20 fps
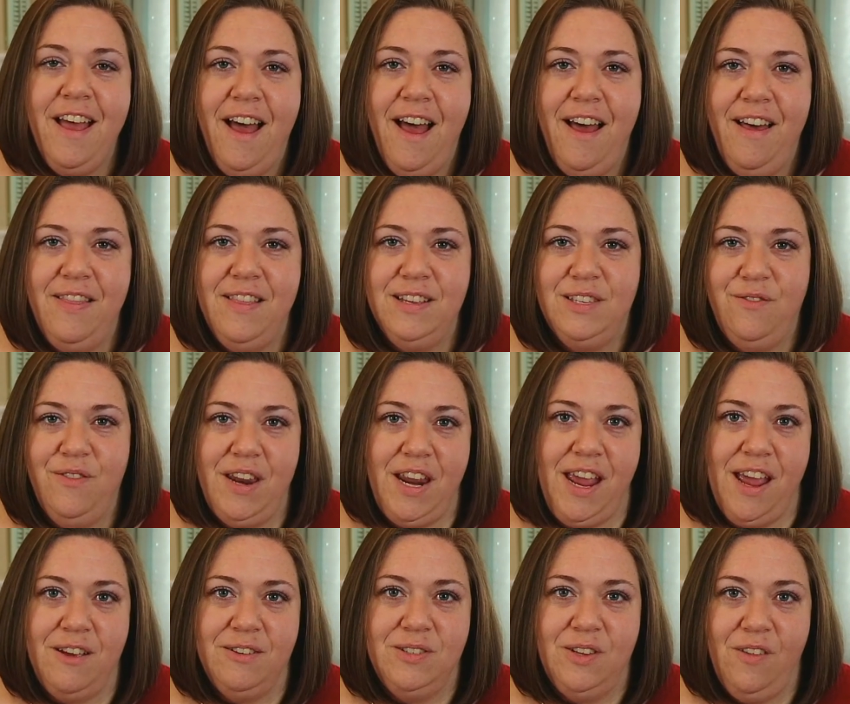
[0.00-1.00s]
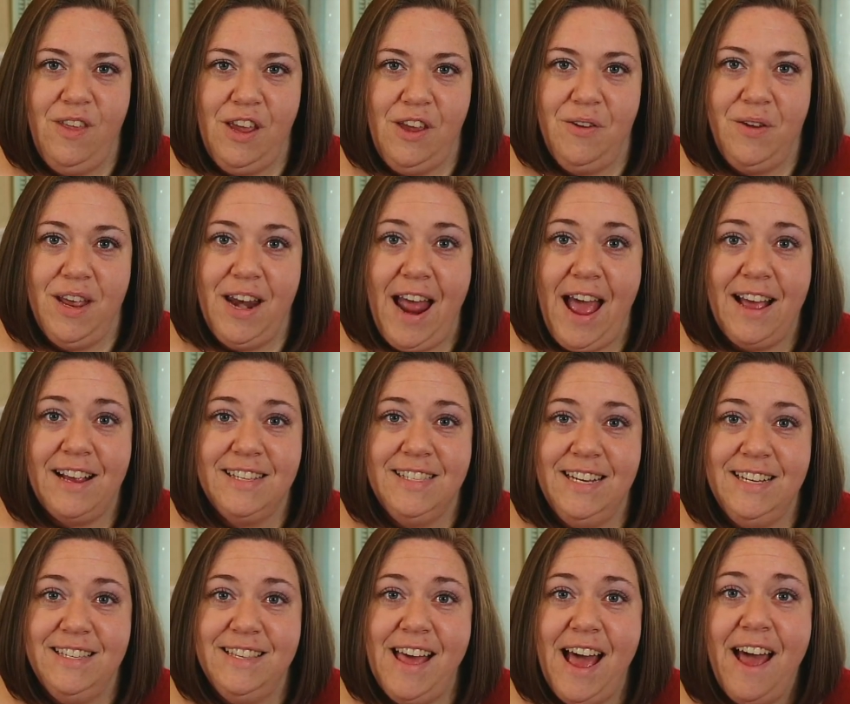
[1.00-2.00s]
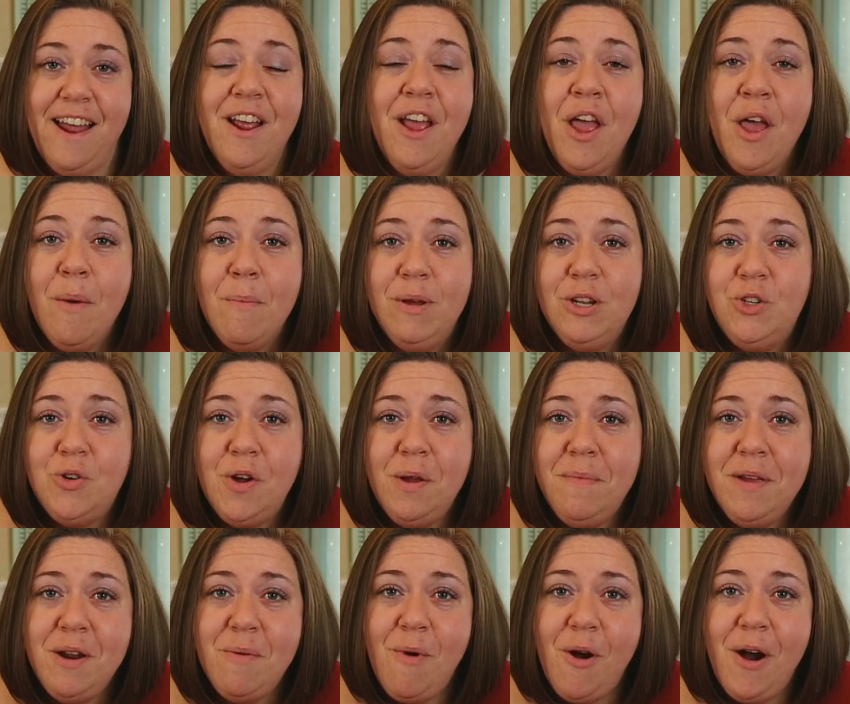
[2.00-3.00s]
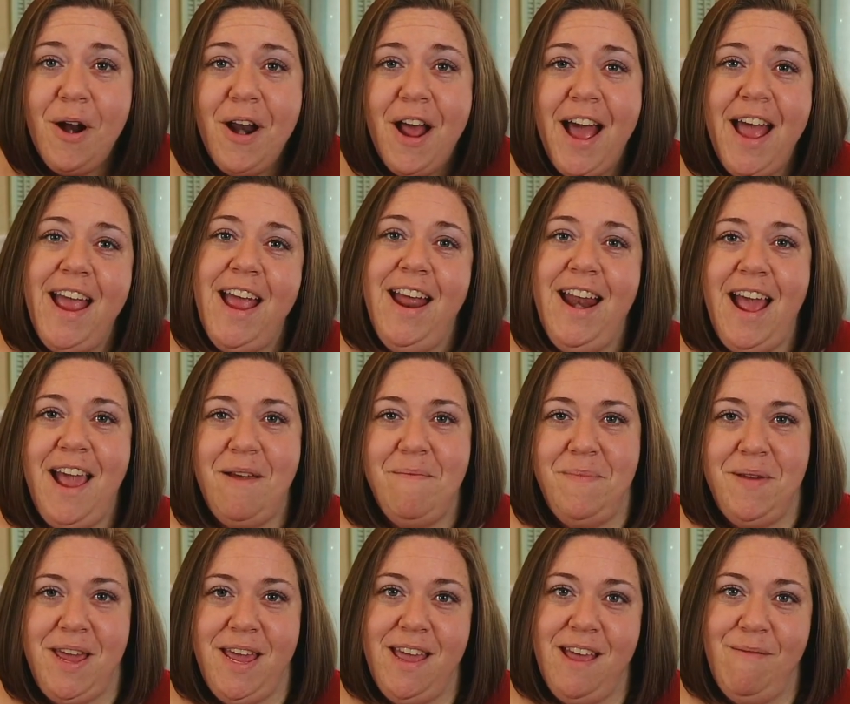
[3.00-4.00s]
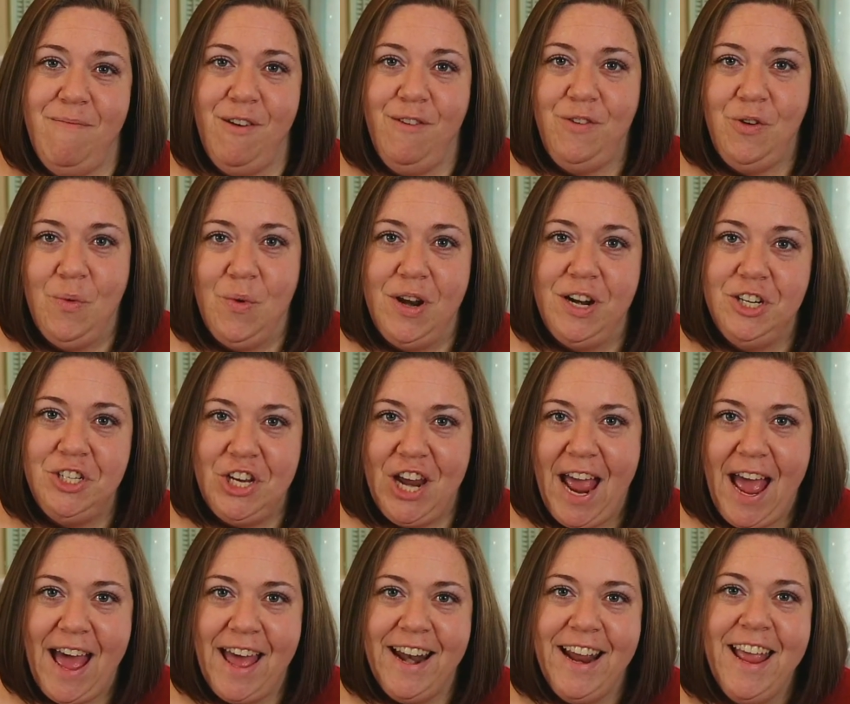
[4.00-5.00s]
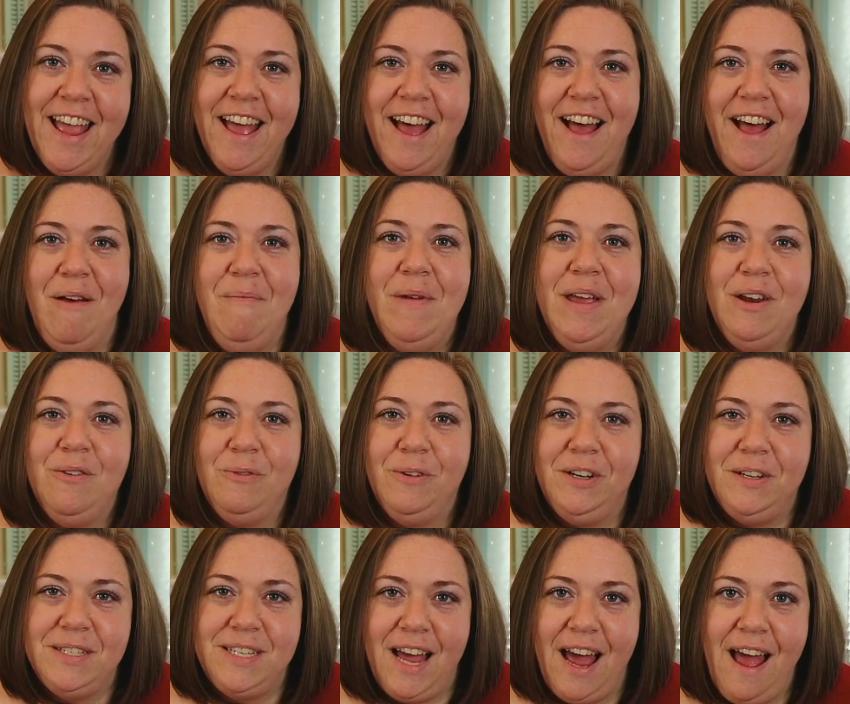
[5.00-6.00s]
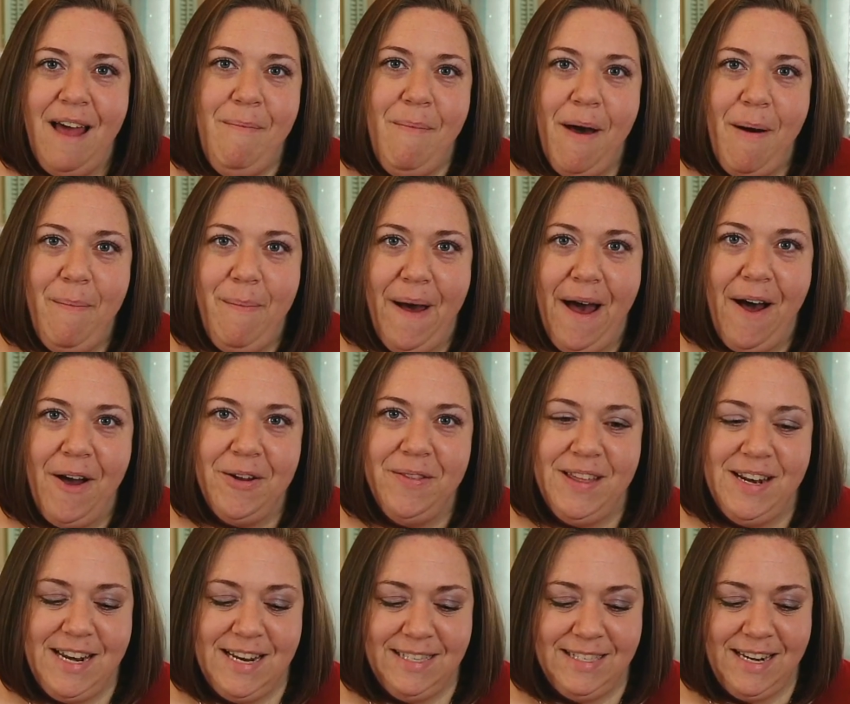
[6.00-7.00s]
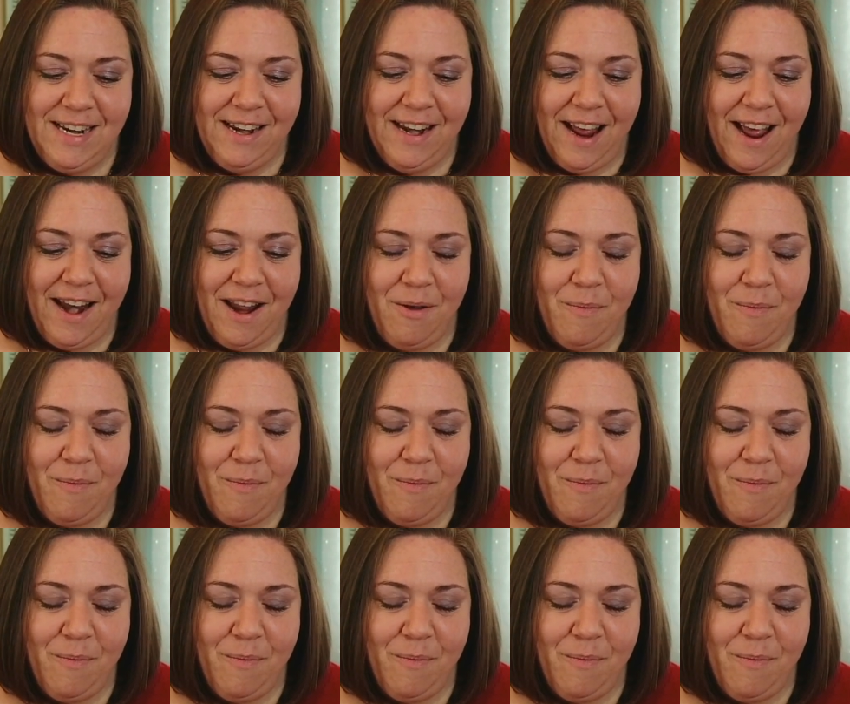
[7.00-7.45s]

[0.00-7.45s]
this video so that you can access that. But join me tomorrow night at 8 p.m. if you want to chat in real time about the Disney dining